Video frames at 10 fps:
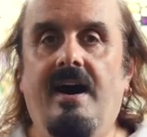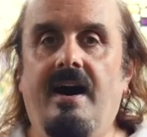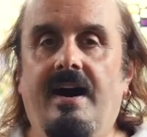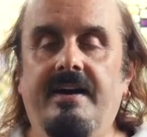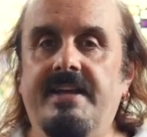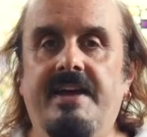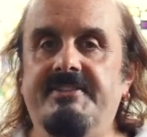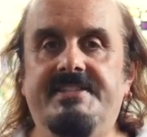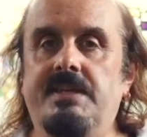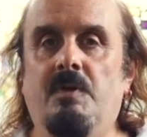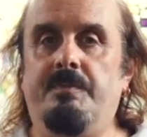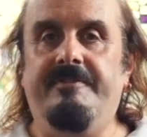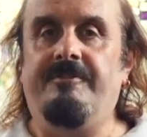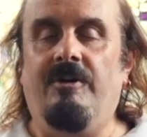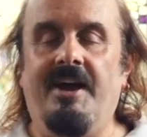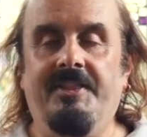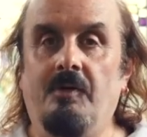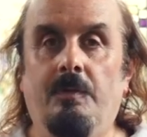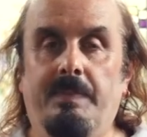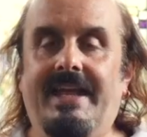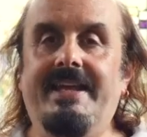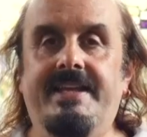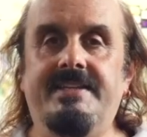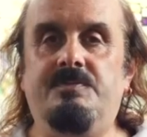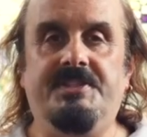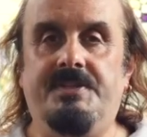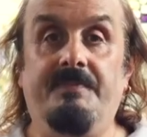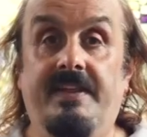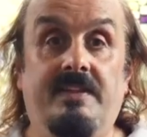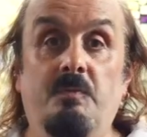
I'd never seen one before. I thought plays were something